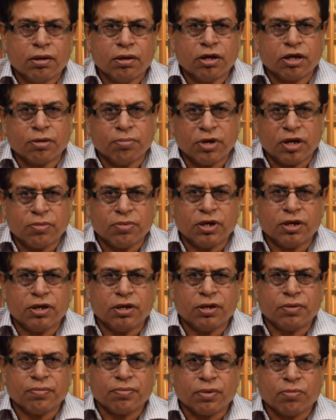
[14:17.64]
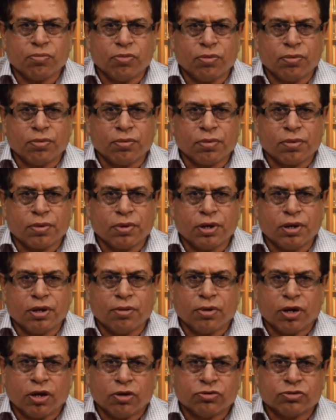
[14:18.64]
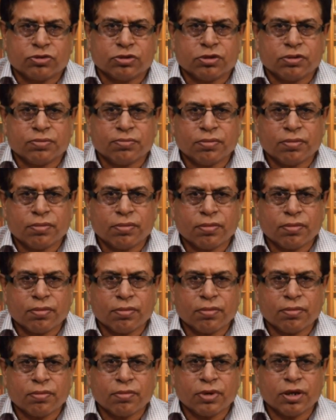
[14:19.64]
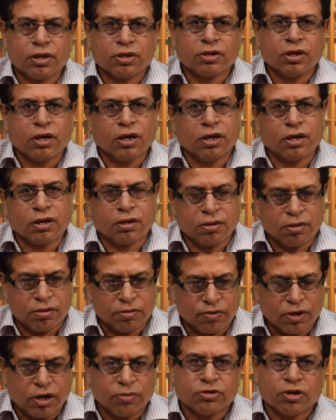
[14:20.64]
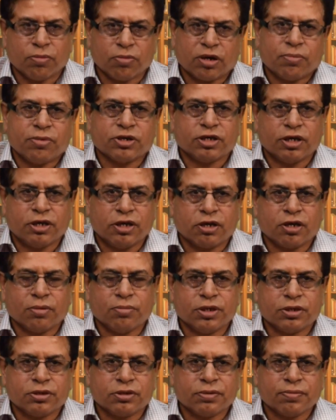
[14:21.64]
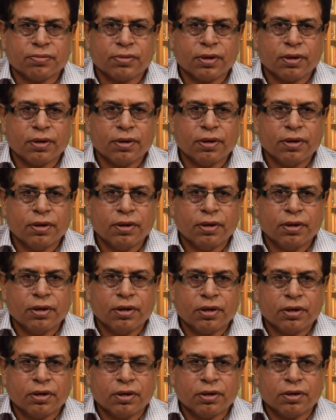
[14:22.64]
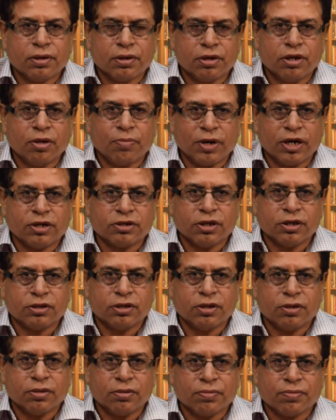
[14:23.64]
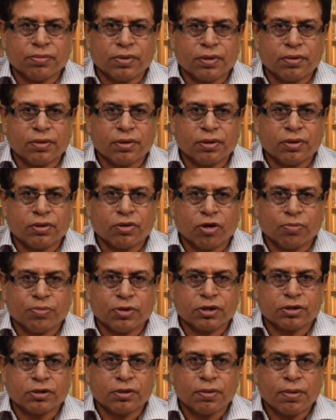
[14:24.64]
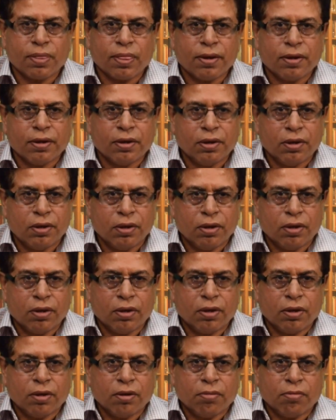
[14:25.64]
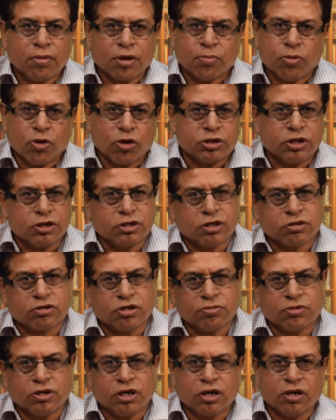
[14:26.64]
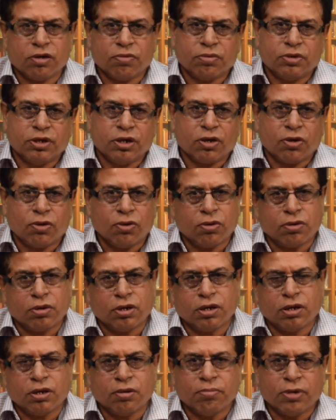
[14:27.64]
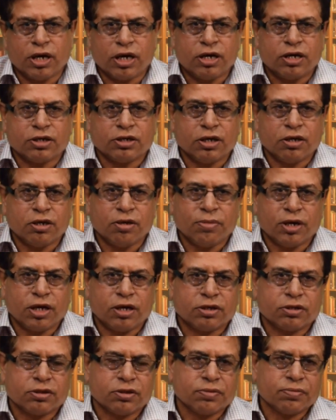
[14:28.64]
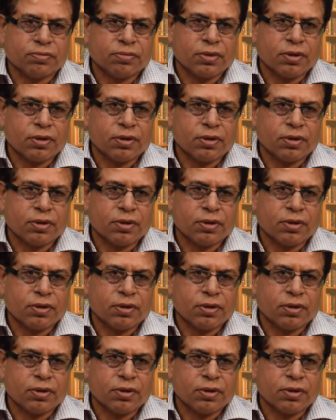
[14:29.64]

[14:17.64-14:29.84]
It may be in-house based or from some commercial database. It depends on the topics. But both the systems have their own merits and demerits.